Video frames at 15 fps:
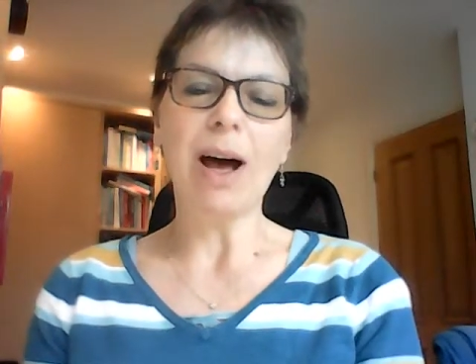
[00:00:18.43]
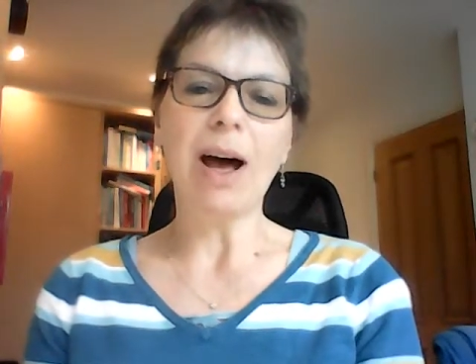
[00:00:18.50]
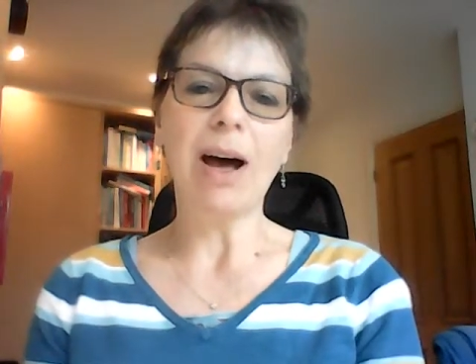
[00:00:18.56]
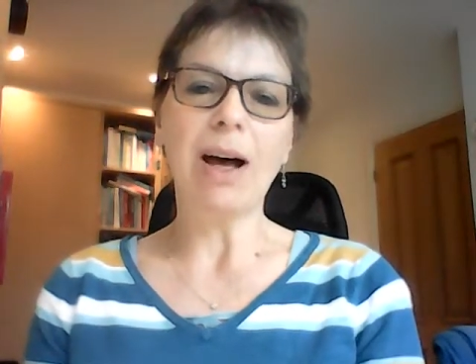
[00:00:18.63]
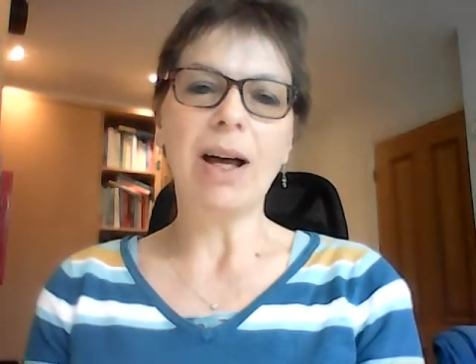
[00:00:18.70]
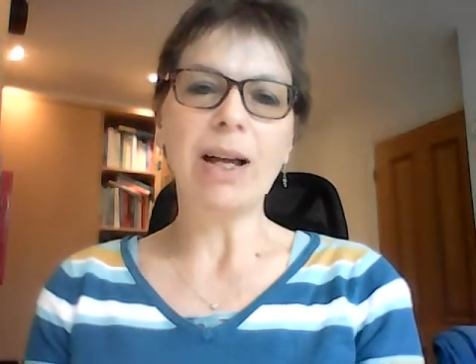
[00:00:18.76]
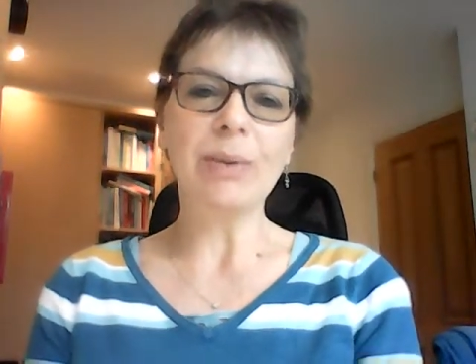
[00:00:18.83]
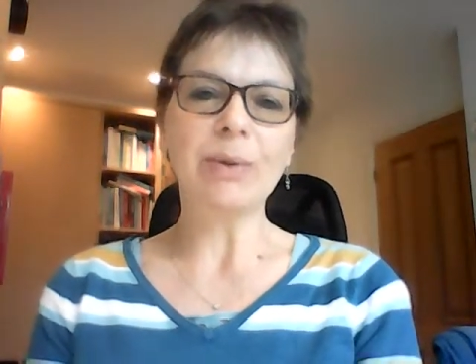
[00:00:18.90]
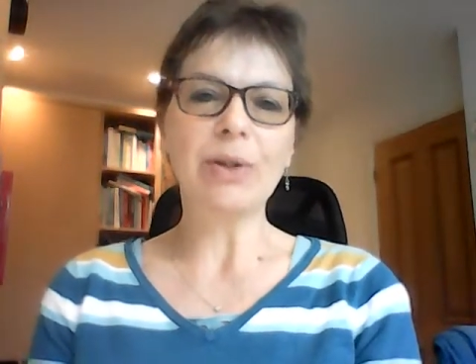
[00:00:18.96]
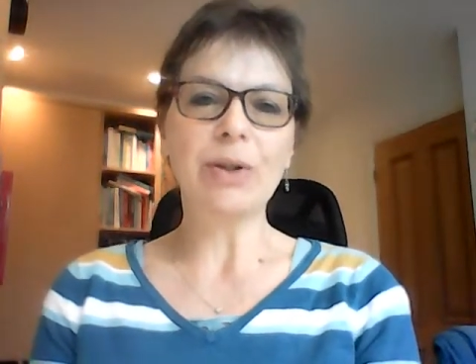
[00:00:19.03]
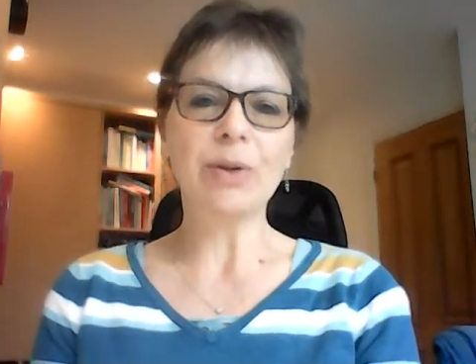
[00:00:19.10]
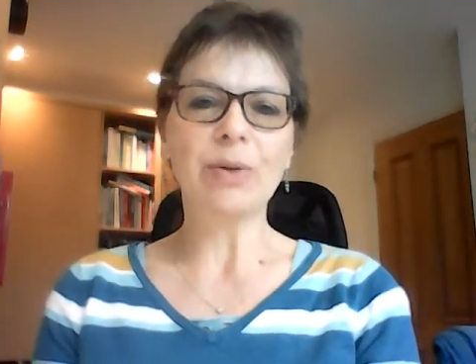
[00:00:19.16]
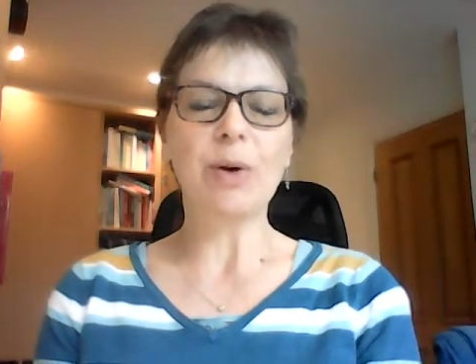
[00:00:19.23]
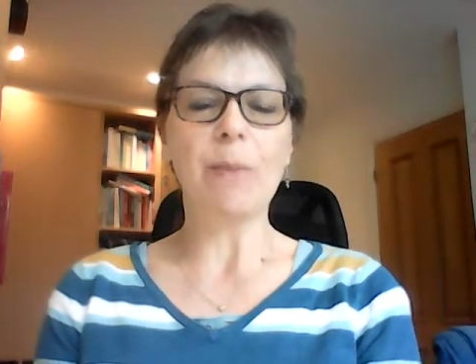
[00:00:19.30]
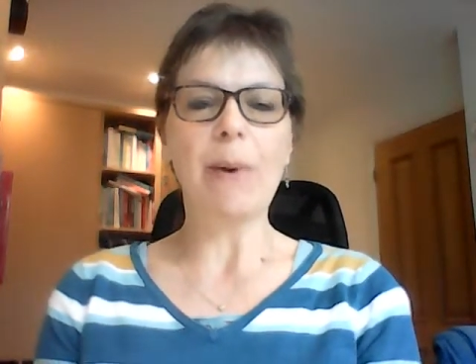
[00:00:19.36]
I want
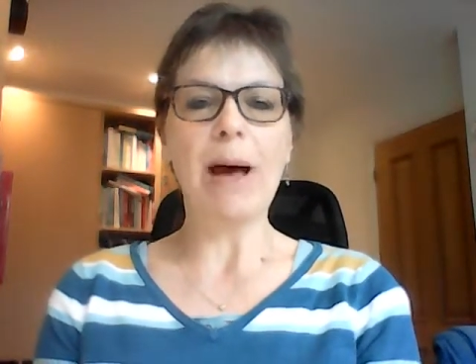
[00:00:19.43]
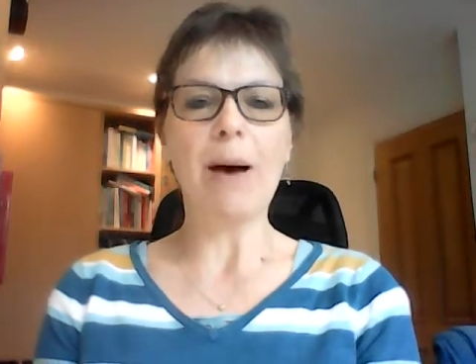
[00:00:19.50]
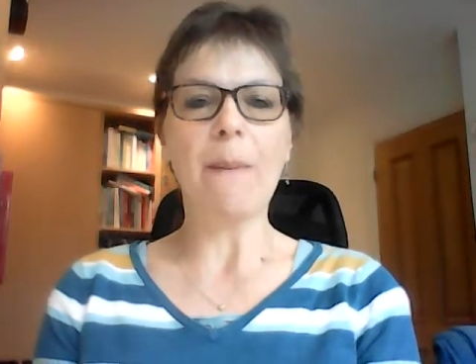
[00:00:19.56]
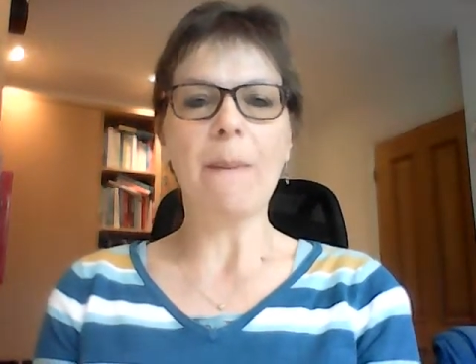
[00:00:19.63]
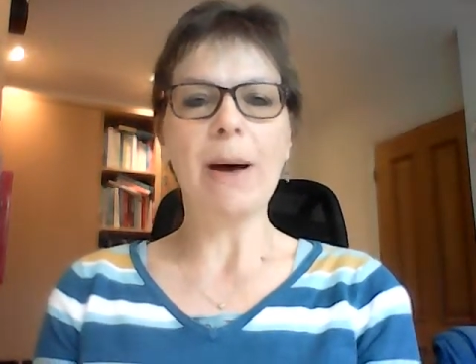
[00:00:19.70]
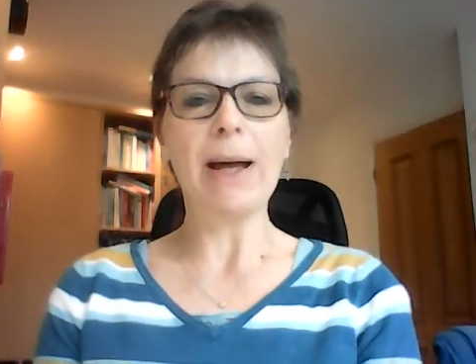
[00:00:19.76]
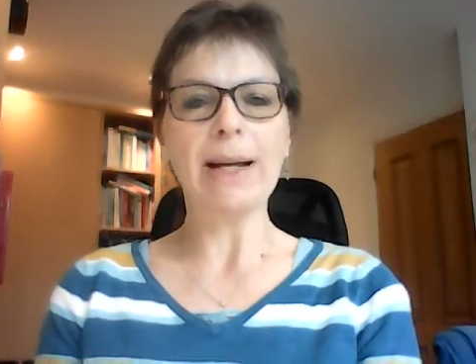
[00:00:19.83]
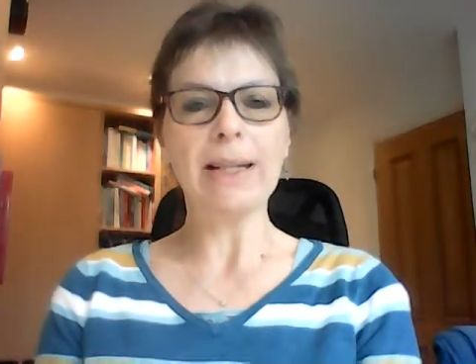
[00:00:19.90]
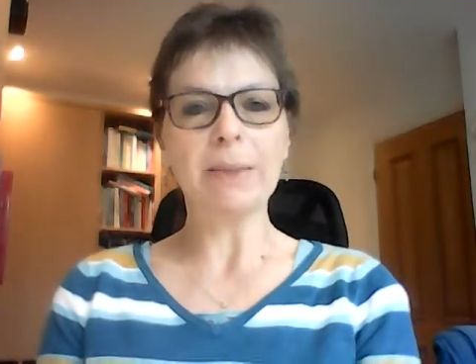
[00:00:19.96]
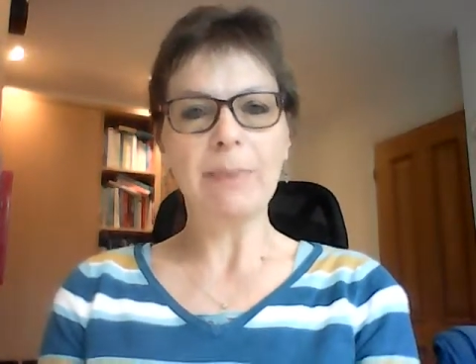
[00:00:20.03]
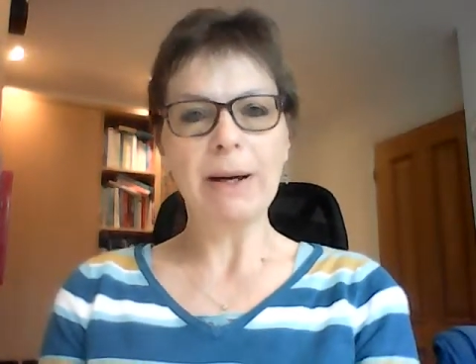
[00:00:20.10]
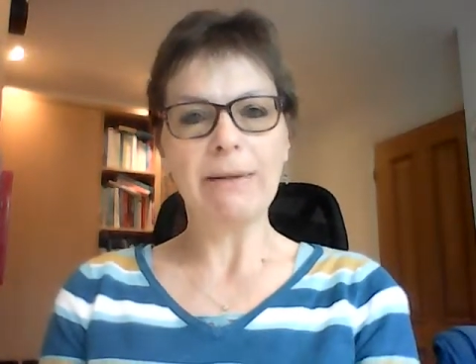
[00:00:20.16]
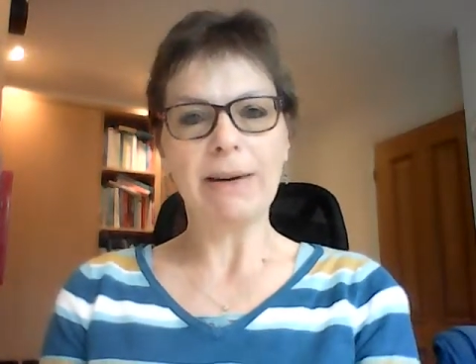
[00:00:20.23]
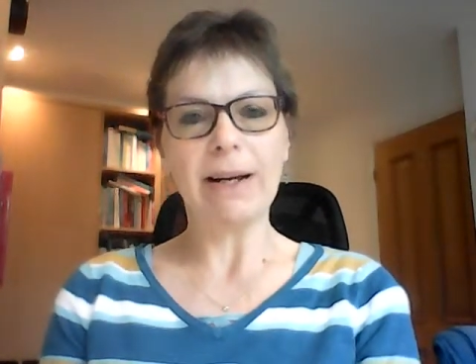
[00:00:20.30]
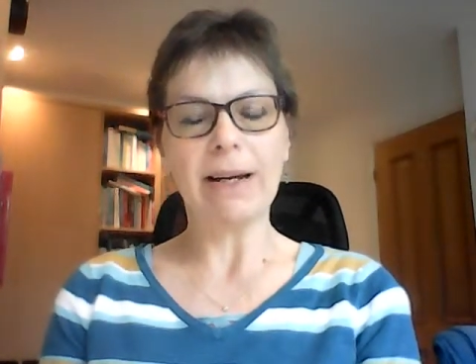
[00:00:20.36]
to talk about my
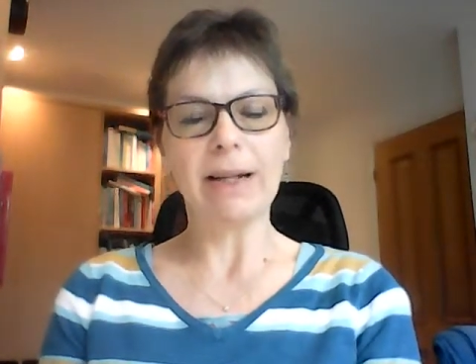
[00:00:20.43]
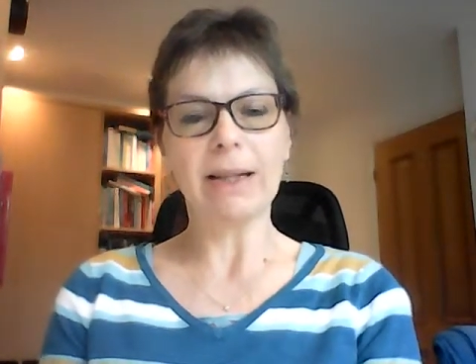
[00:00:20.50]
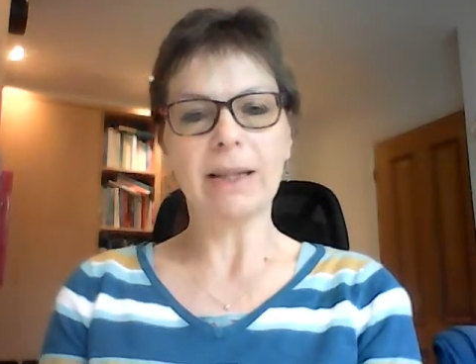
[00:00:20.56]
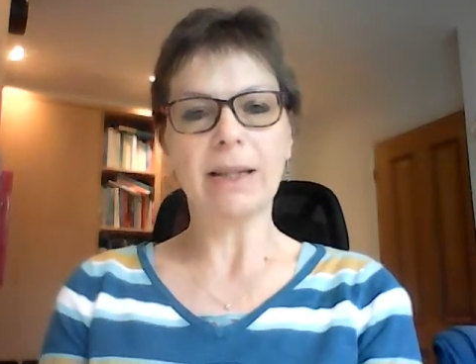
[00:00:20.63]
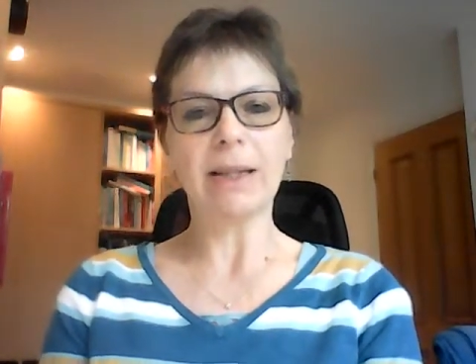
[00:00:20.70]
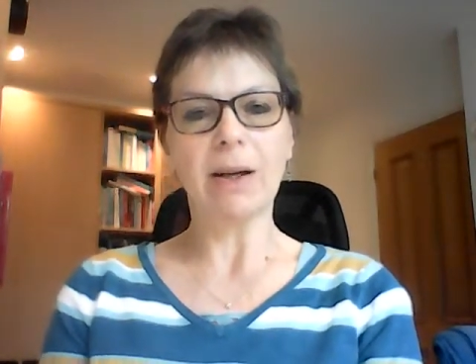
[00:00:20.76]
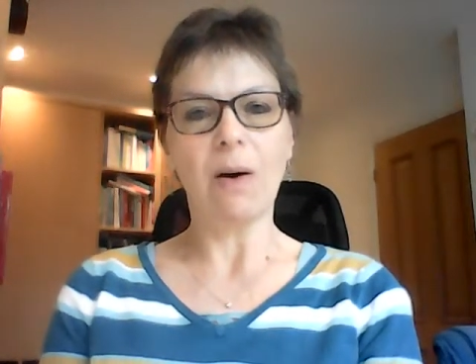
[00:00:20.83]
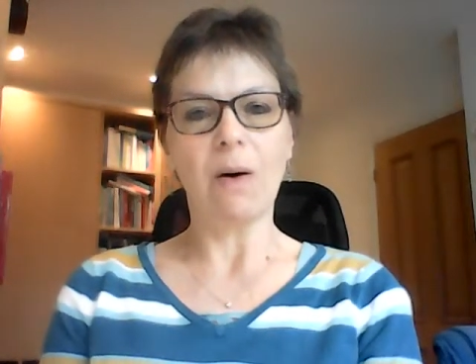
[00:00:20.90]
experience